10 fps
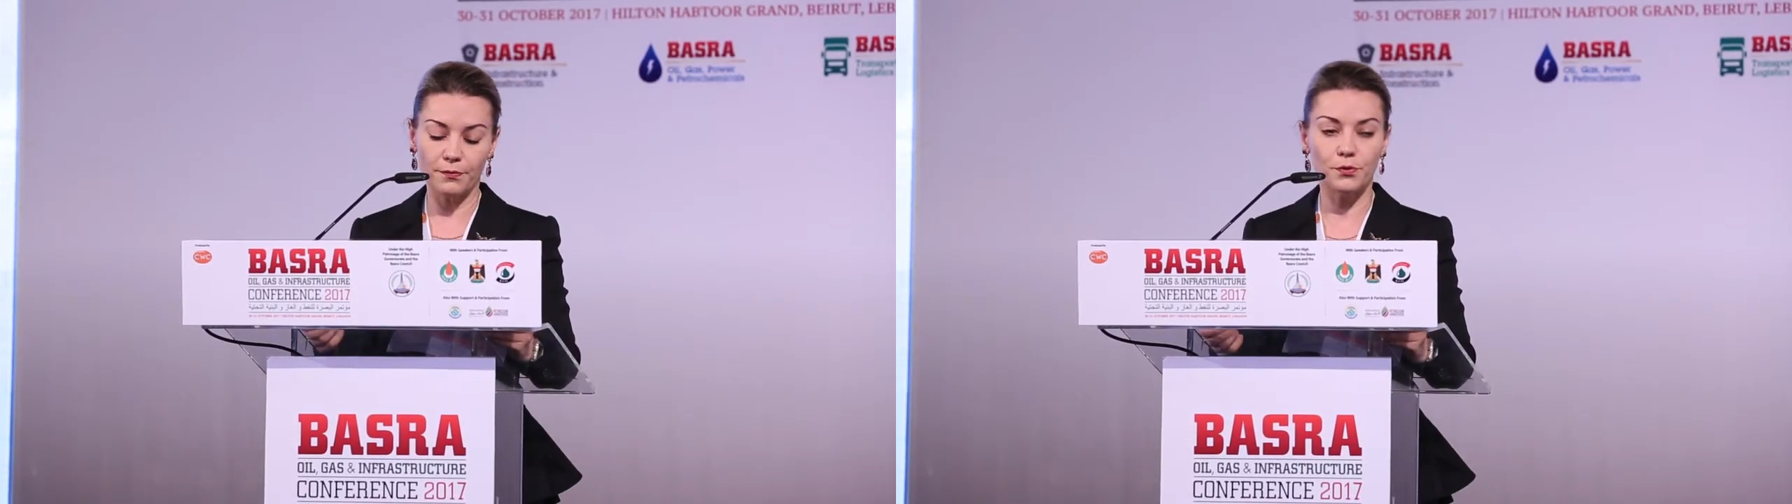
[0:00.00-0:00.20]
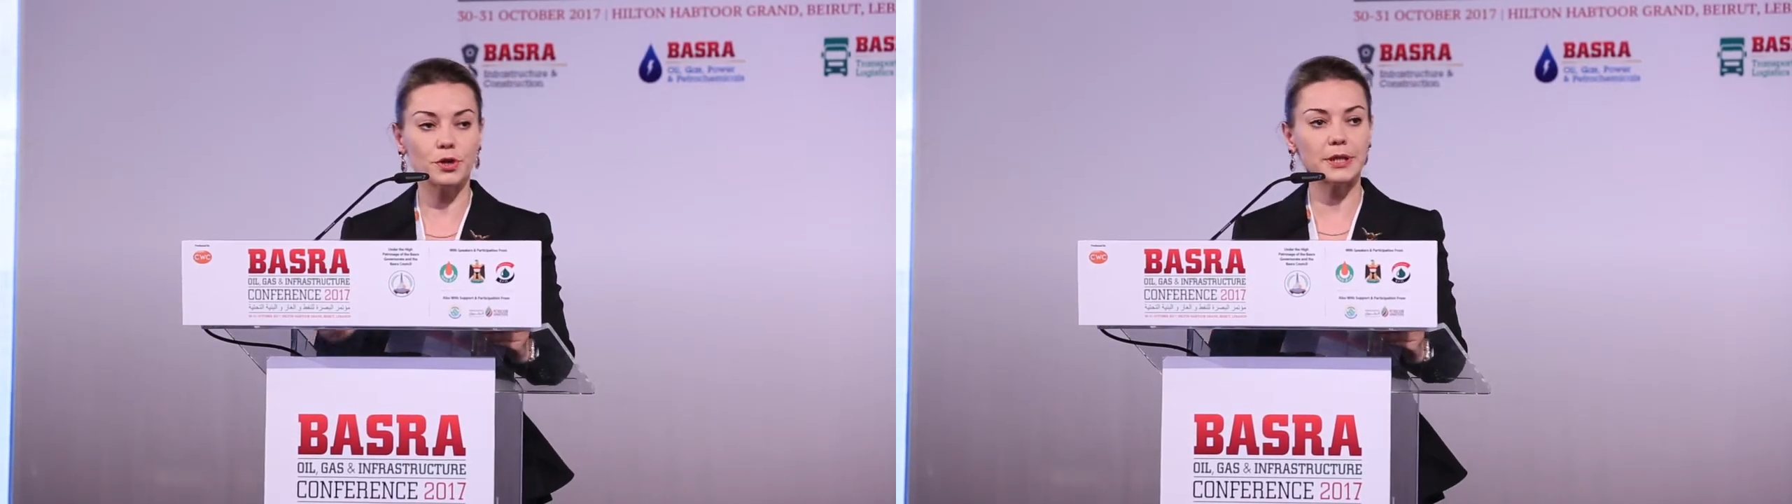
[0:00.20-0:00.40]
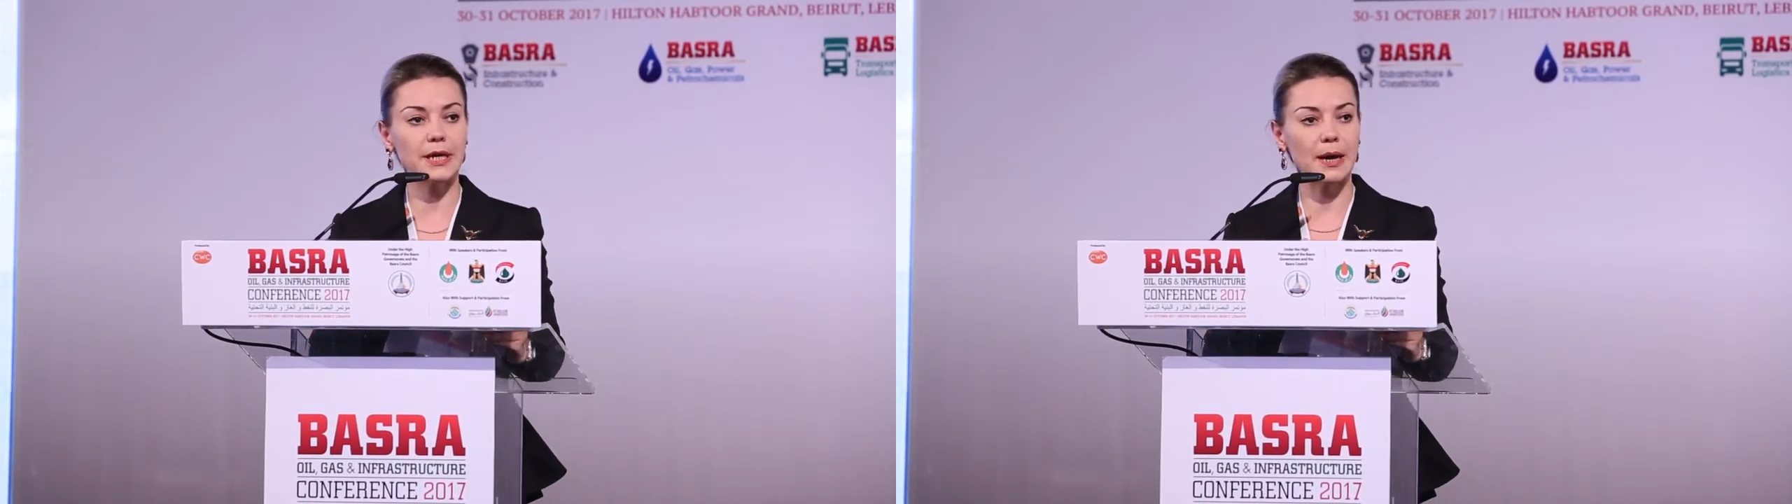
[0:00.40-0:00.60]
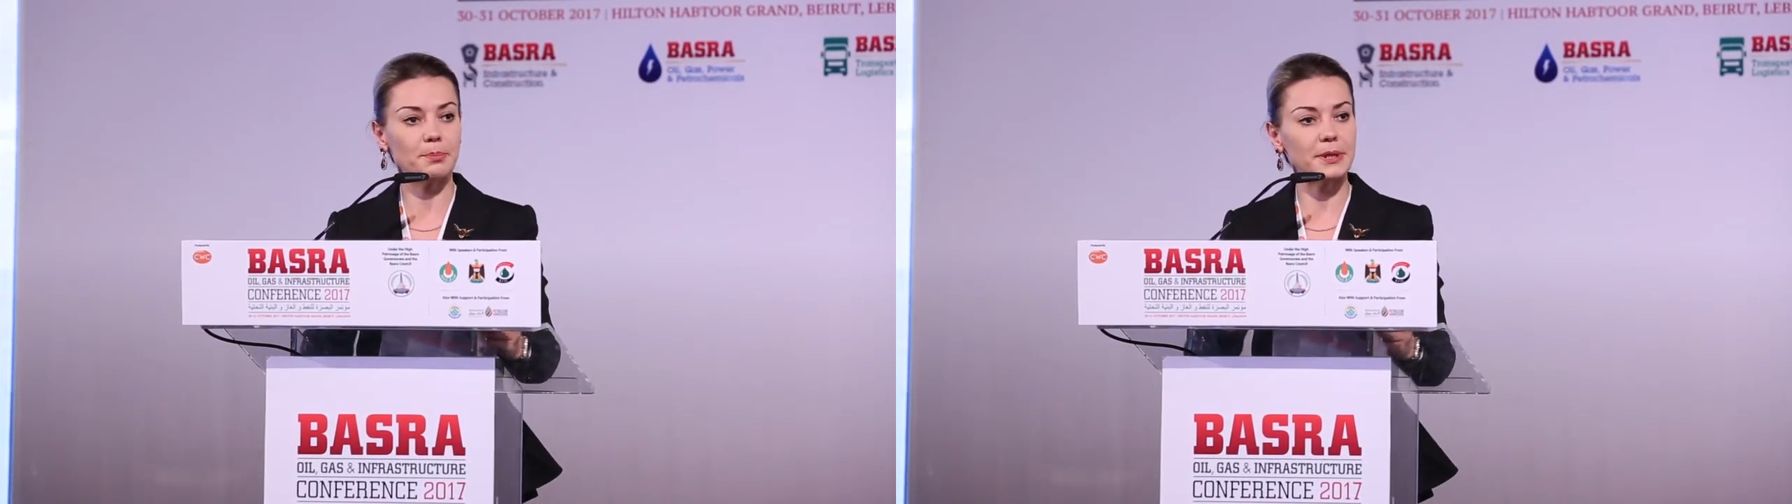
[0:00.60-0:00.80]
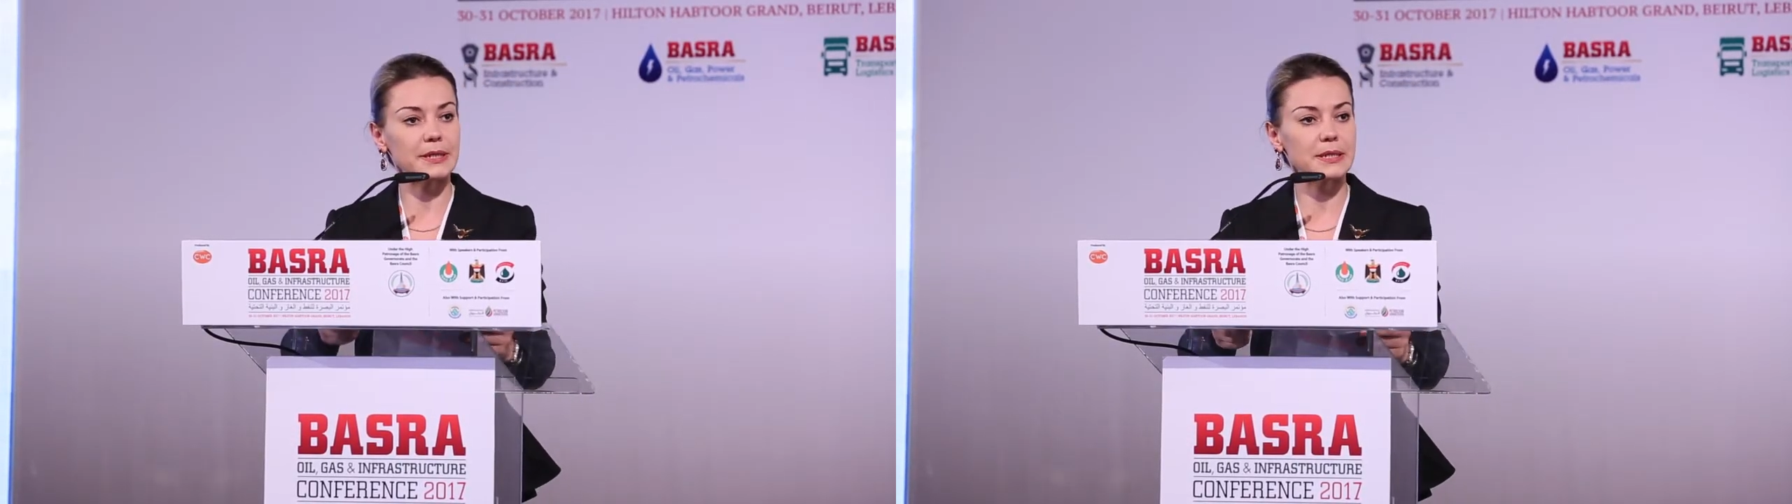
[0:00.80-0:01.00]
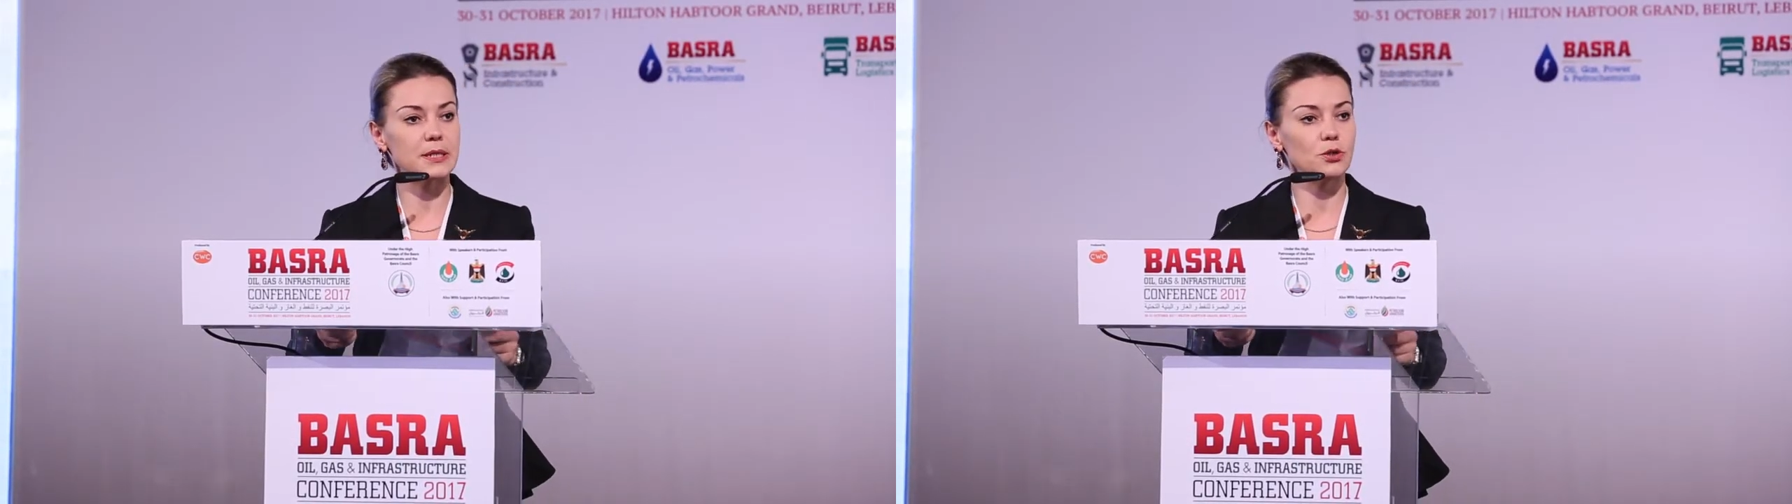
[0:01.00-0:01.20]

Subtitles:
foreign companies